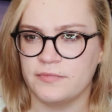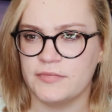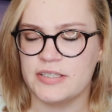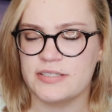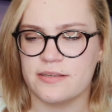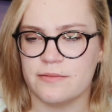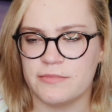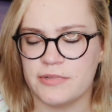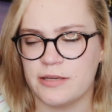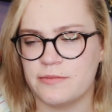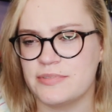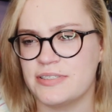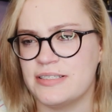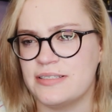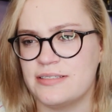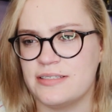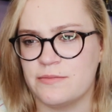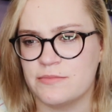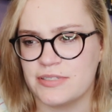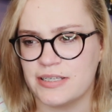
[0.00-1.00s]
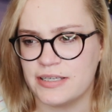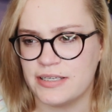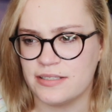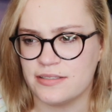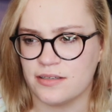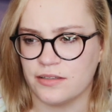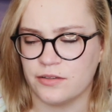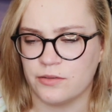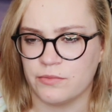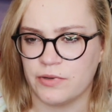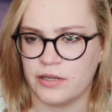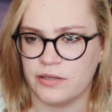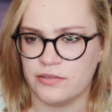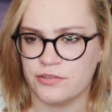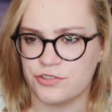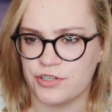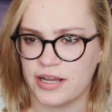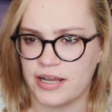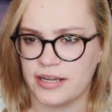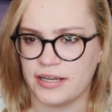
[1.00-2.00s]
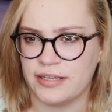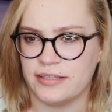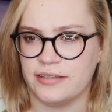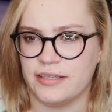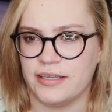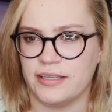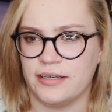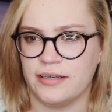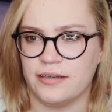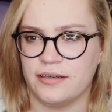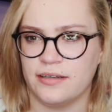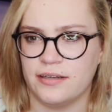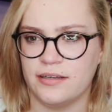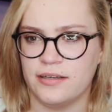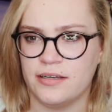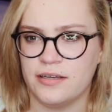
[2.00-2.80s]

sometimes he seems like he's on the right track, and then